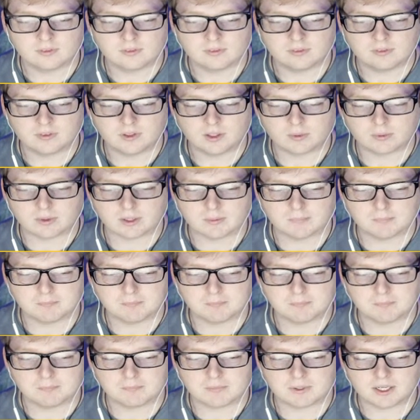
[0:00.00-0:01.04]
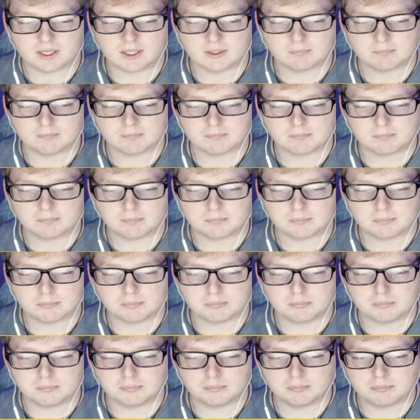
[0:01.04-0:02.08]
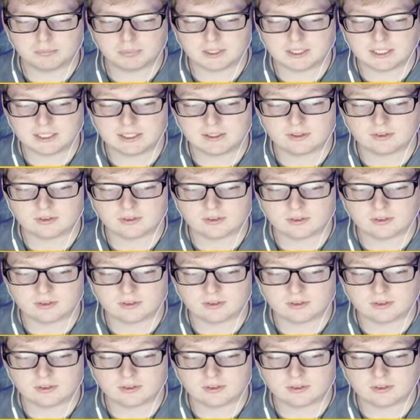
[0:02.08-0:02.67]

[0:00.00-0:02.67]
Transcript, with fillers: Okay. Can I? Please.